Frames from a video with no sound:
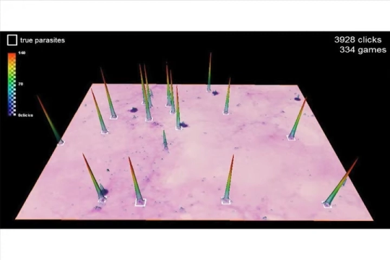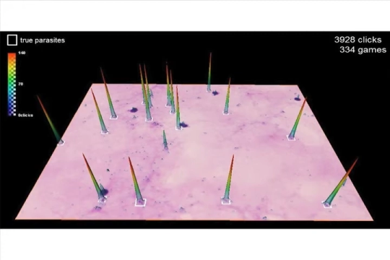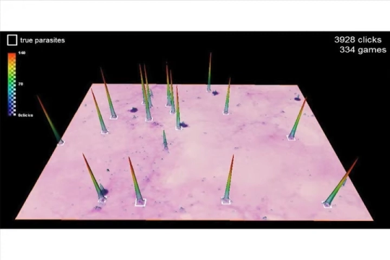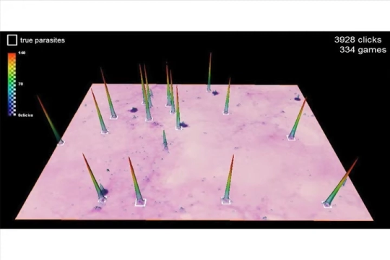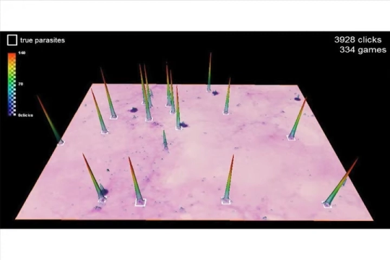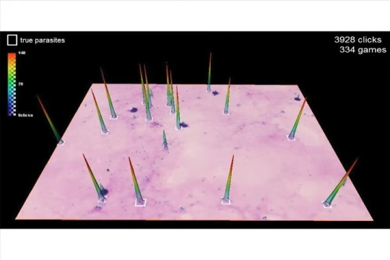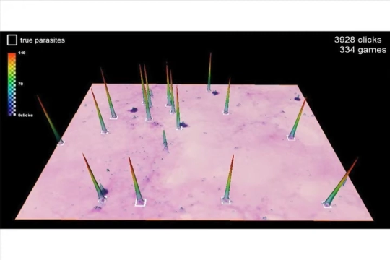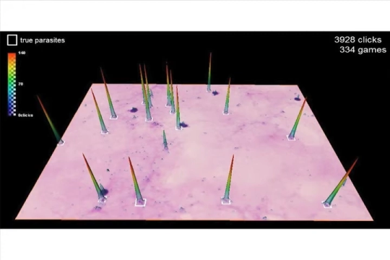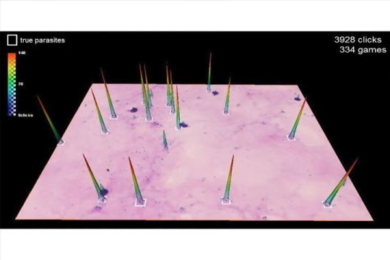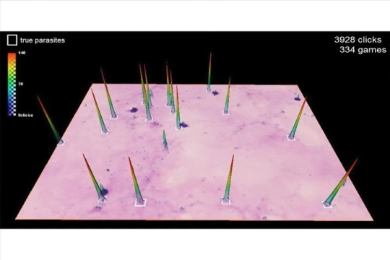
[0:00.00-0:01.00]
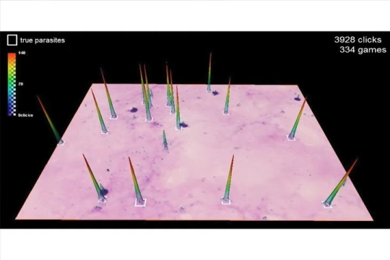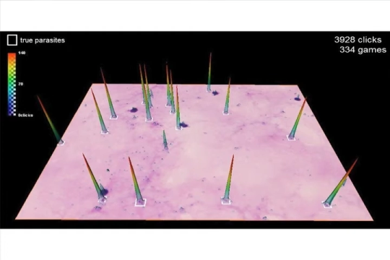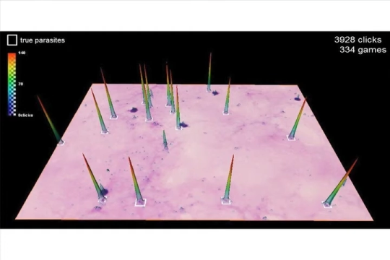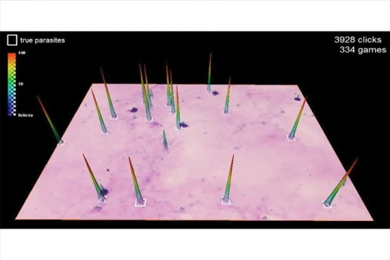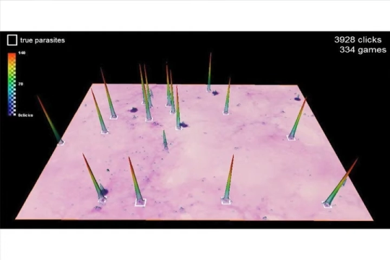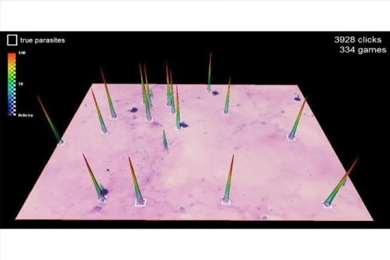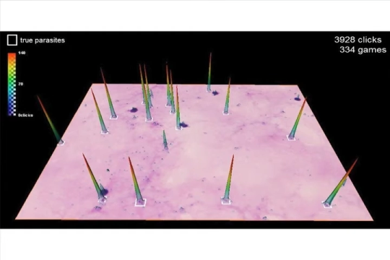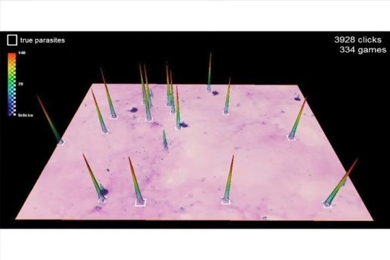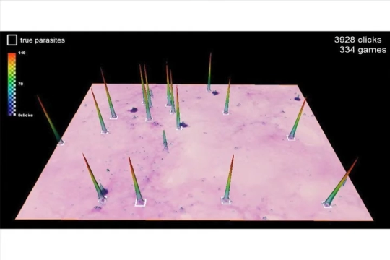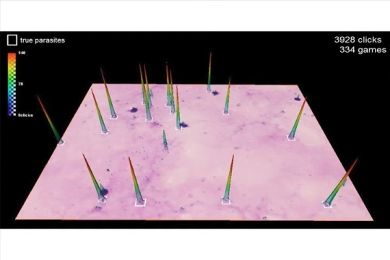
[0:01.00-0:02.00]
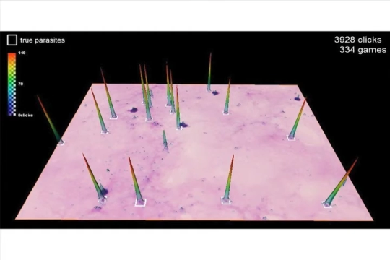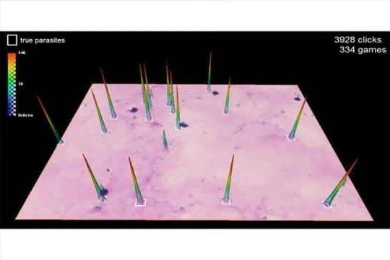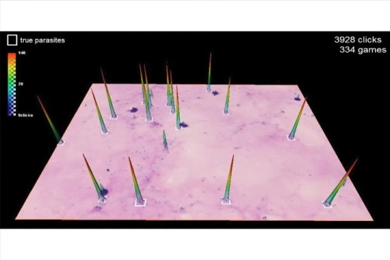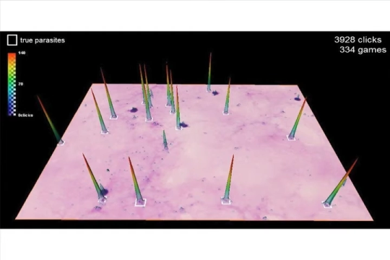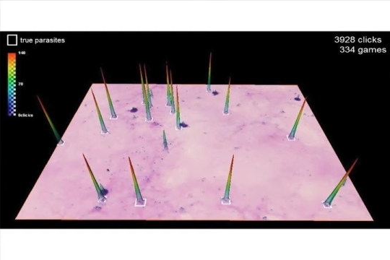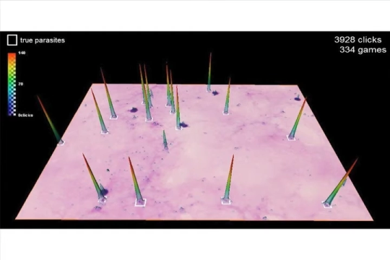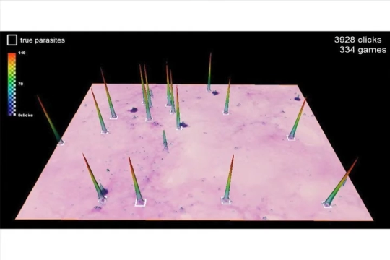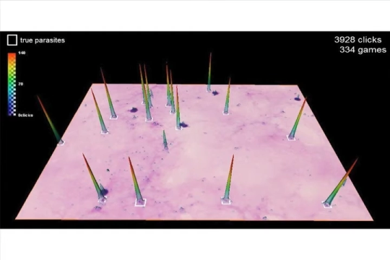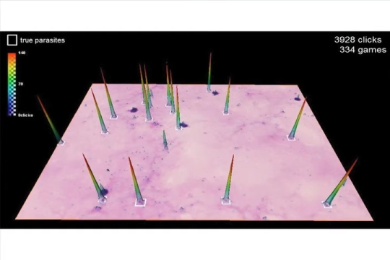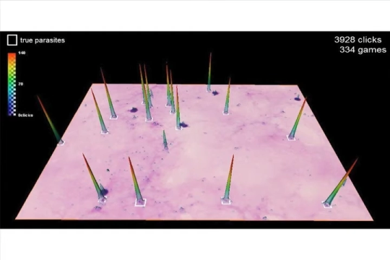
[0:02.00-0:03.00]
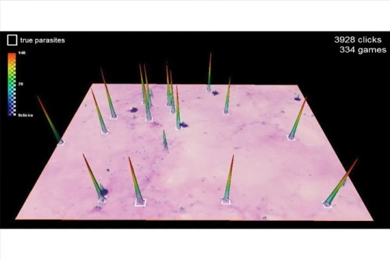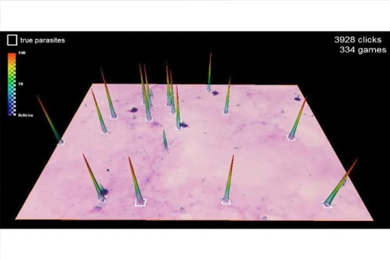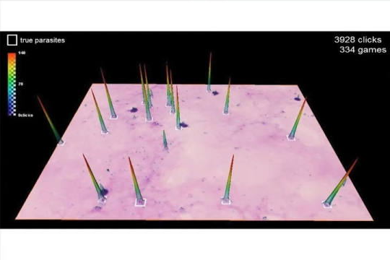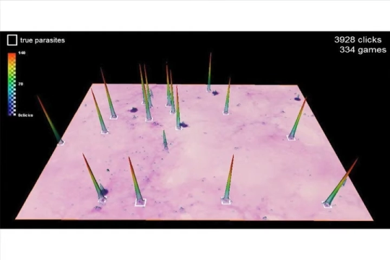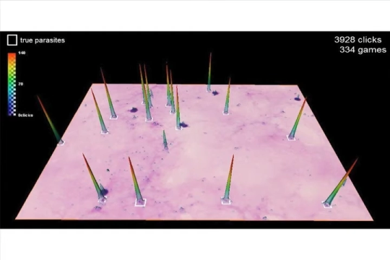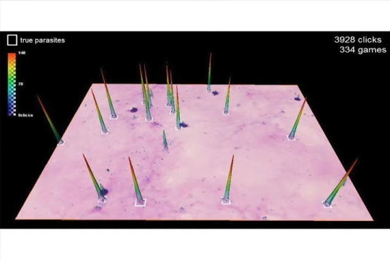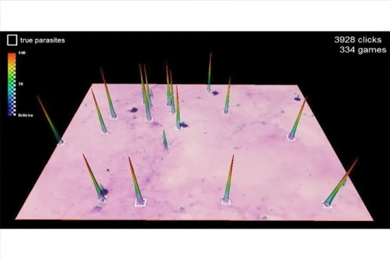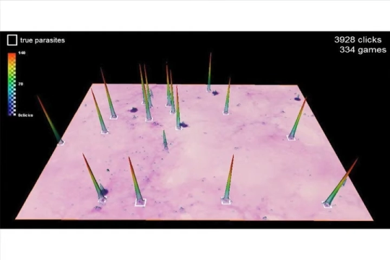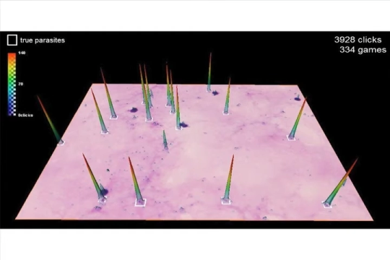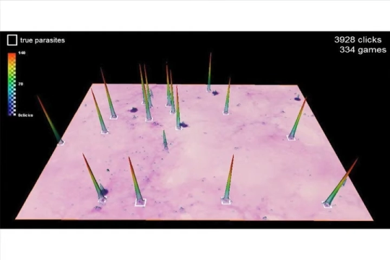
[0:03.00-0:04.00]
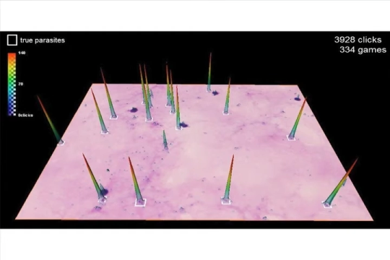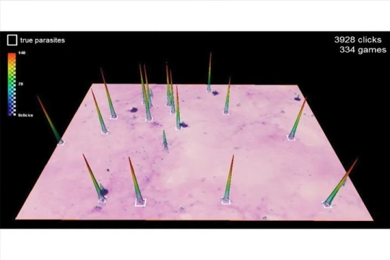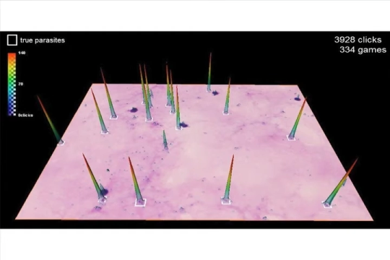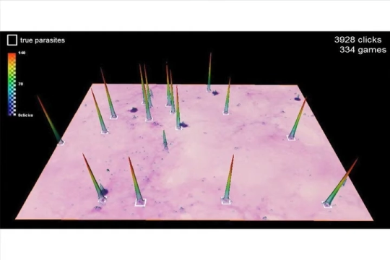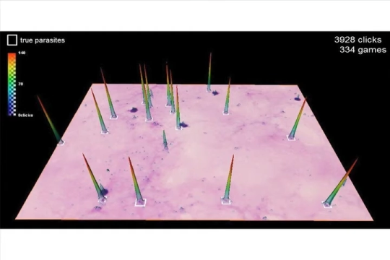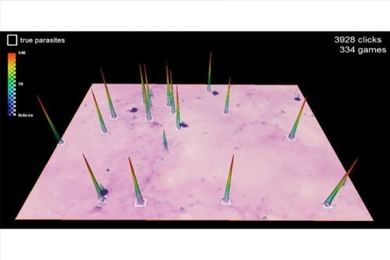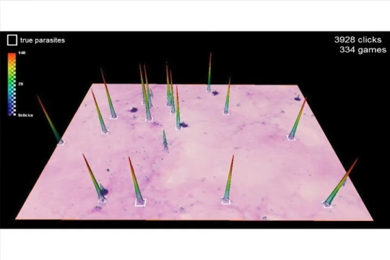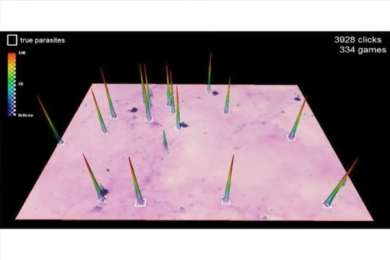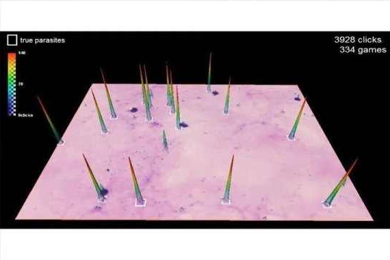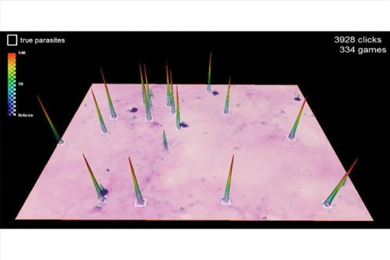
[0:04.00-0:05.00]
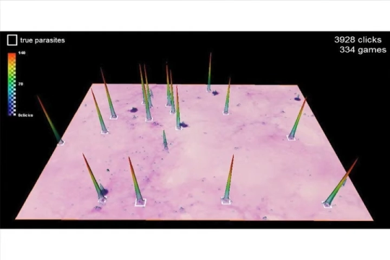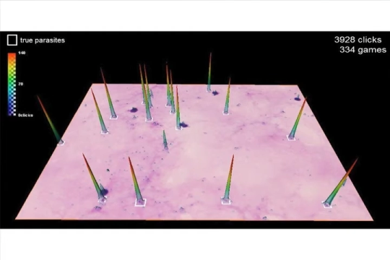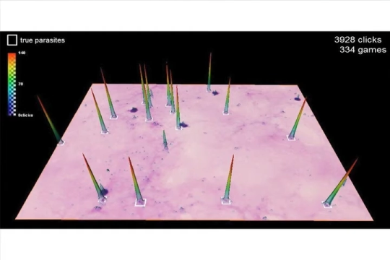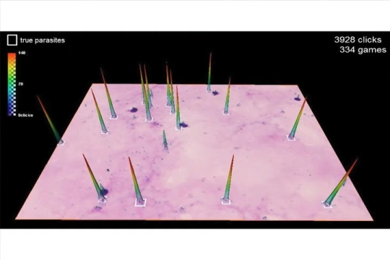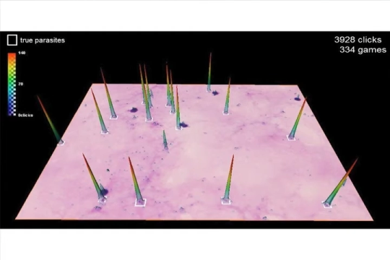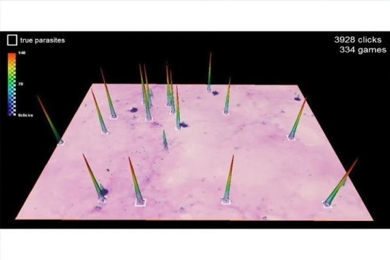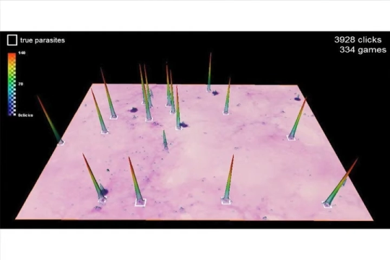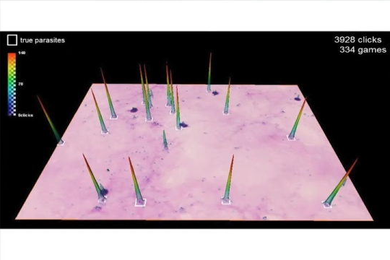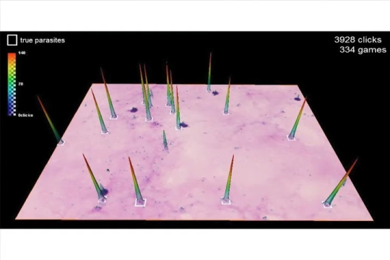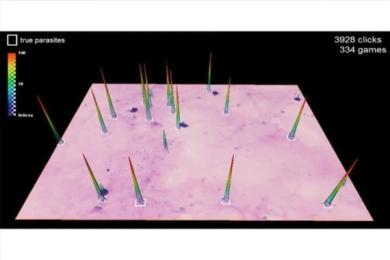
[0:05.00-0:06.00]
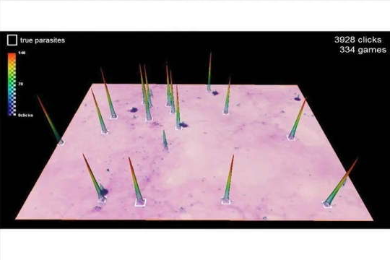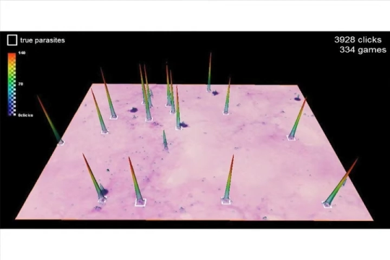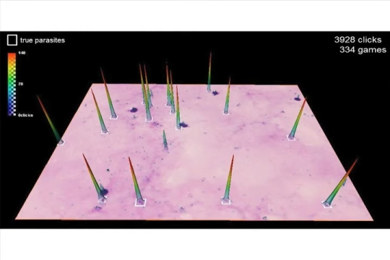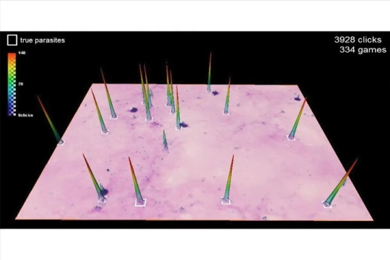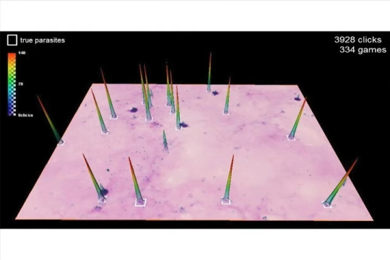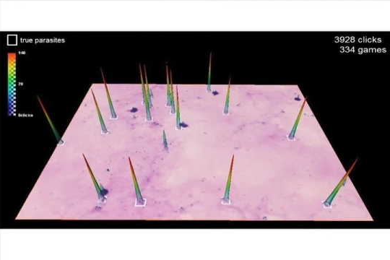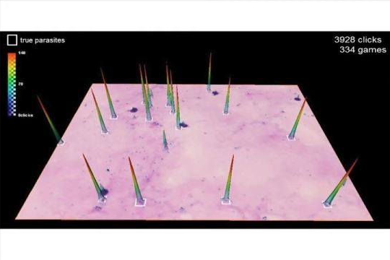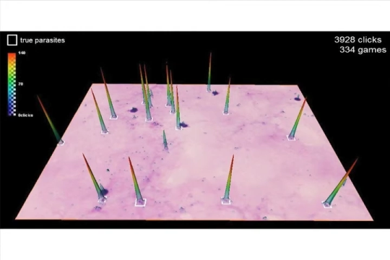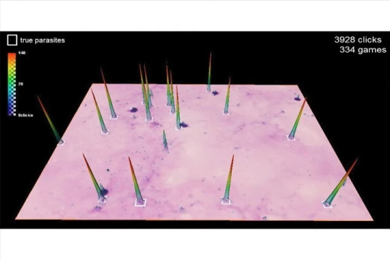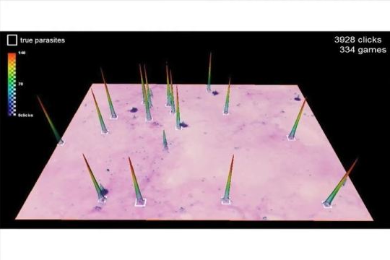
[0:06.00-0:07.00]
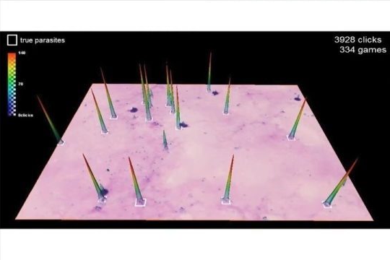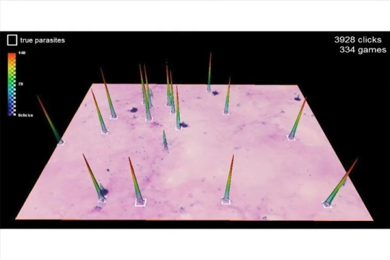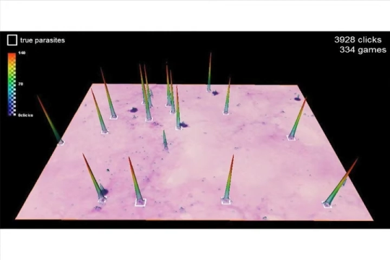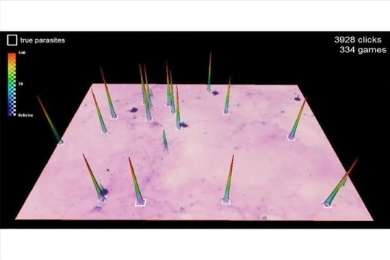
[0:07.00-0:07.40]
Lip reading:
No face is visible, so there are no lips to read.